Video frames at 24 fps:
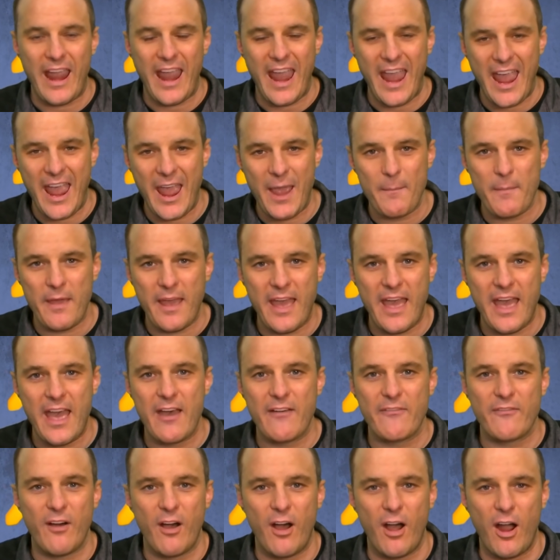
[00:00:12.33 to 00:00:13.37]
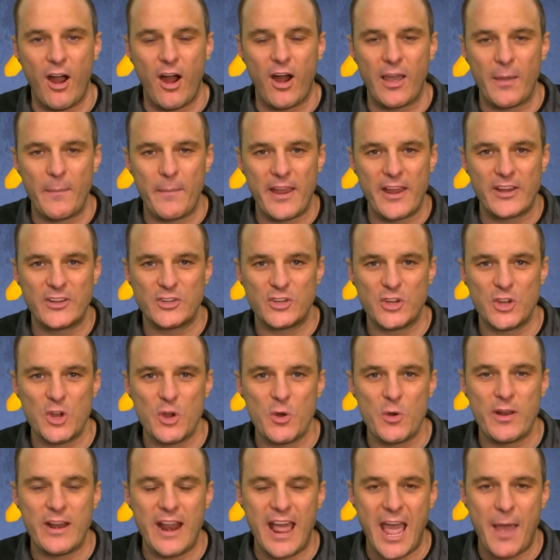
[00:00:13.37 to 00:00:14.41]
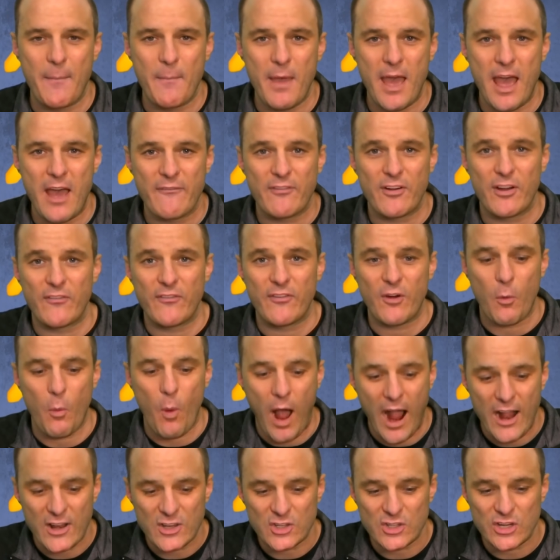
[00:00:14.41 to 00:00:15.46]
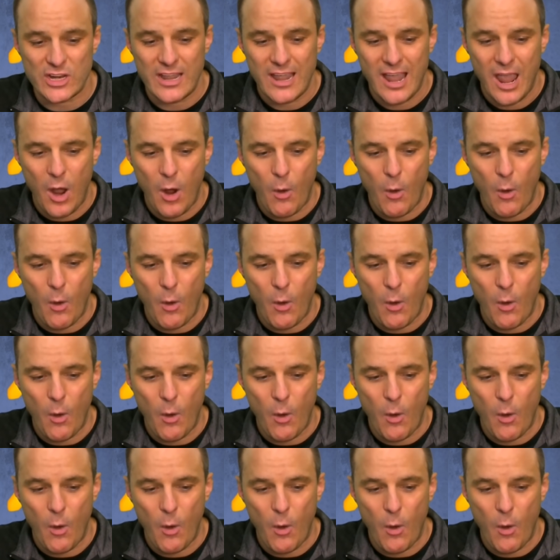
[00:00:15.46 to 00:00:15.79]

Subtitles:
MFR, that makes you an MFer for watching it.